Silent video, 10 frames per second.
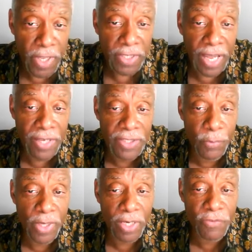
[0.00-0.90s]
Now as they
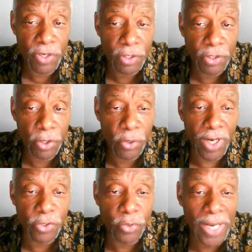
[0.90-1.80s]
went out of Jericho,
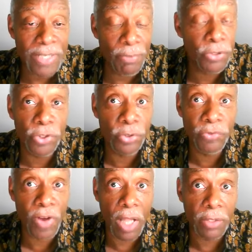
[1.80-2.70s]
a great multitude
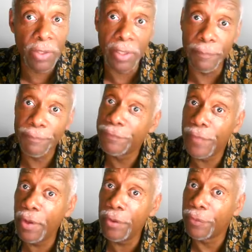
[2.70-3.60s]
followed him.
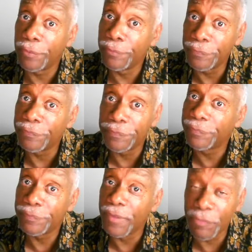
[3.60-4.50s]
Oh,
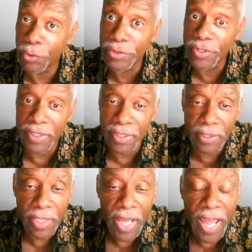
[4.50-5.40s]
of course they
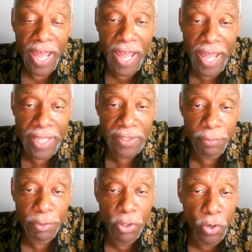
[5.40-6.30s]
did. And
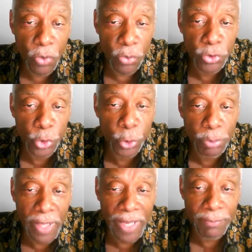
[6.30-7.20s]
behold, two
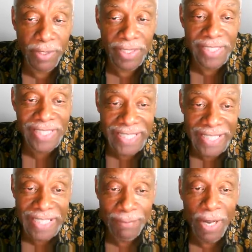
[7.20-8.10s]
blind men
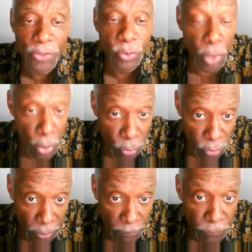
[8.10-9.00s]
sitting by the road.
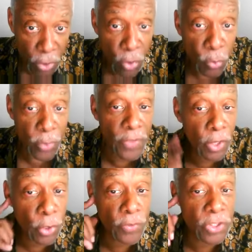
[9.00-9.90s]
When they
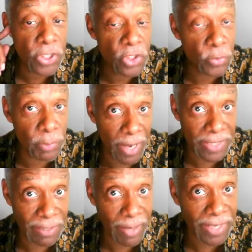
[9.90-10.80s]
heard that Jesus was
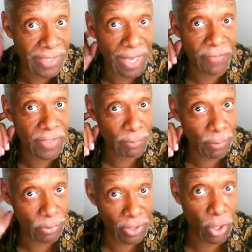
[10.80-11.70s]
passing by, because obviously
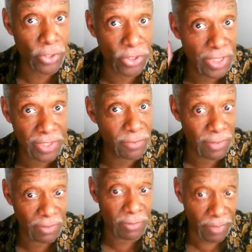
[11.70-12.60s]
people were saying, oh, it's Jesus,
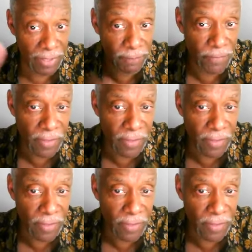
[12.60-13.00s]
right?